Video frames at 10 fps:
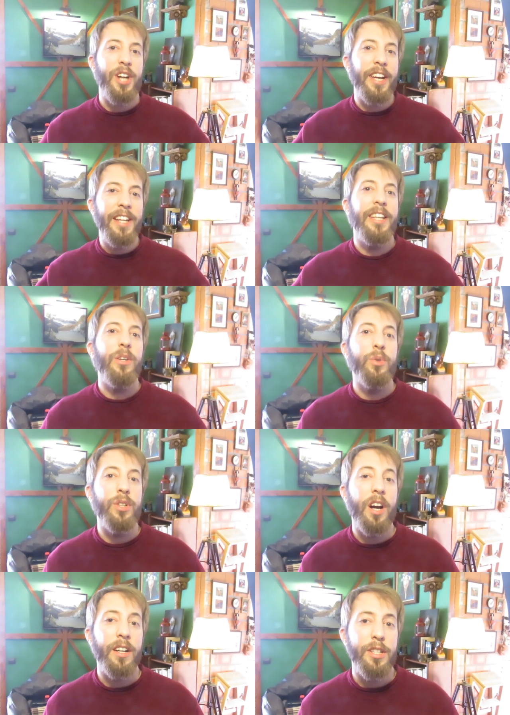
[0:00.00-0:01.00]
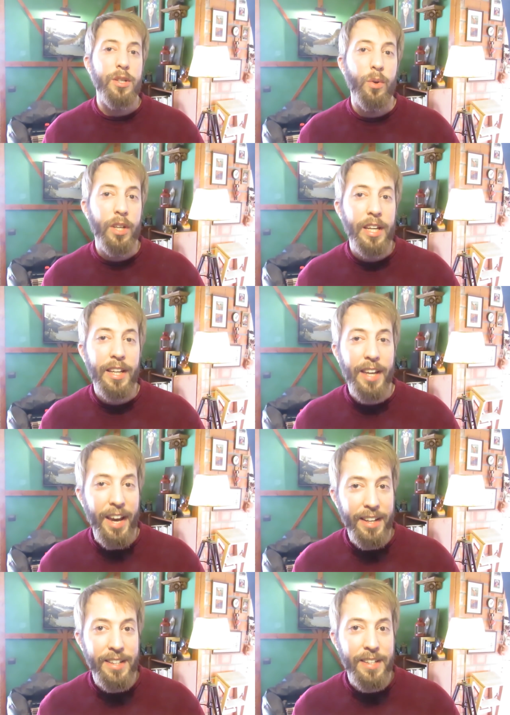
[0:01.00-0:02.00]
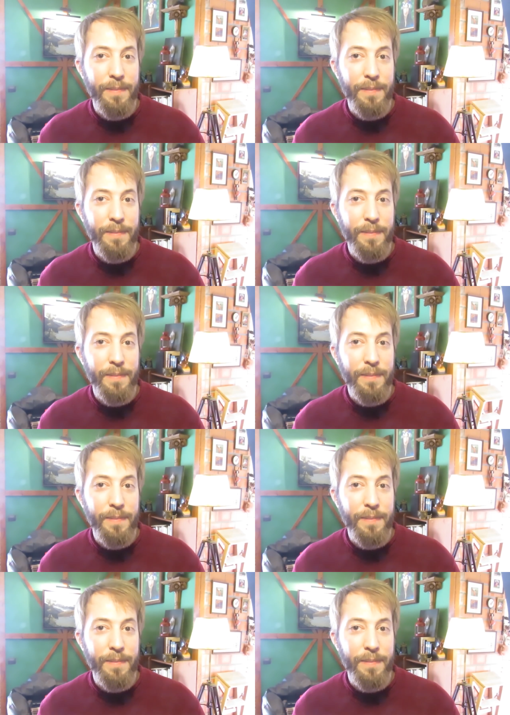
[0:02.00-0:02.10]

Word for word: gigantic Utgardasloki cat.